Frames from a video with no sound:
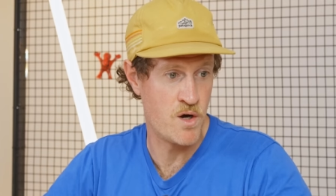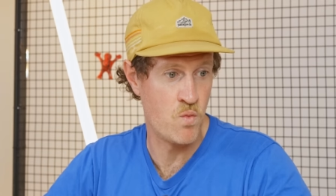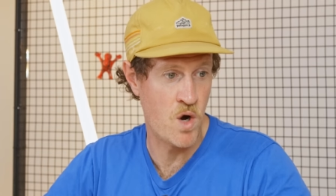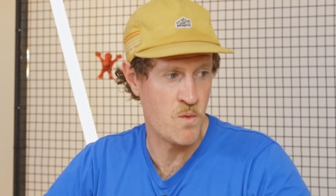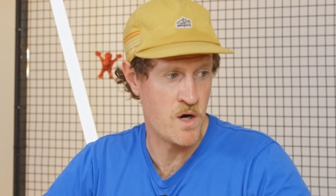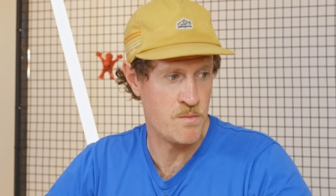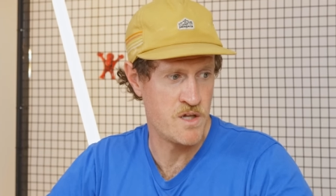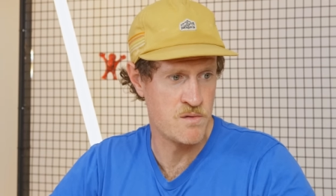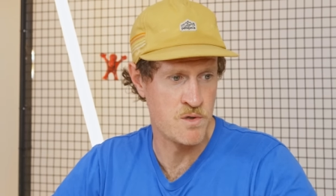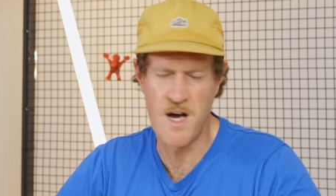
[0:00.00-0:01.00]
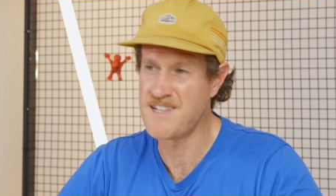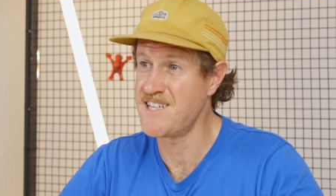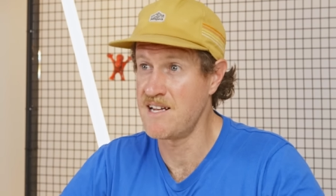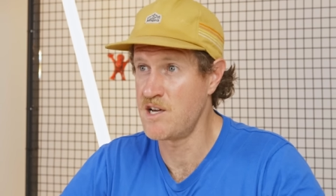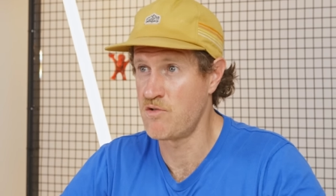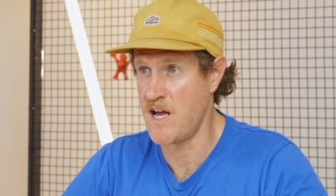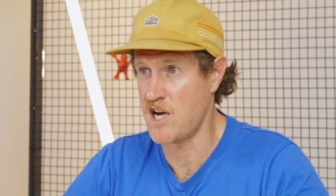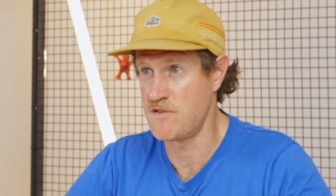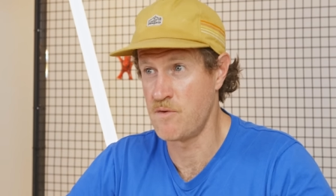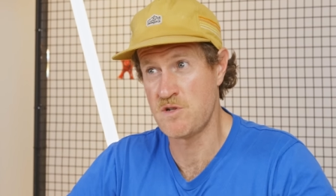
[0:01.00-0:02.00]
white wine applicable. I'd say they're
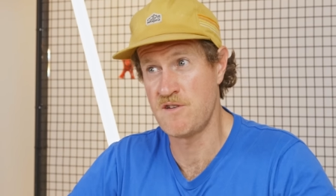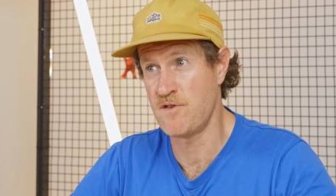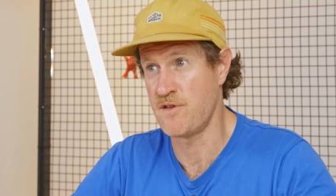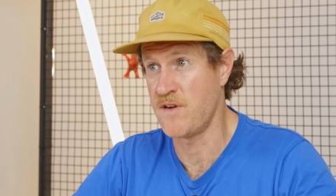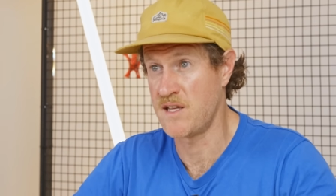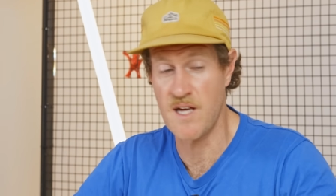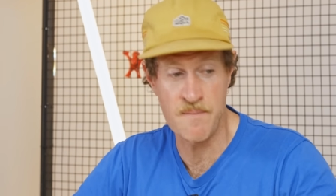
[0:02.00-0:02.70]
Grenache if it wasn't for the fact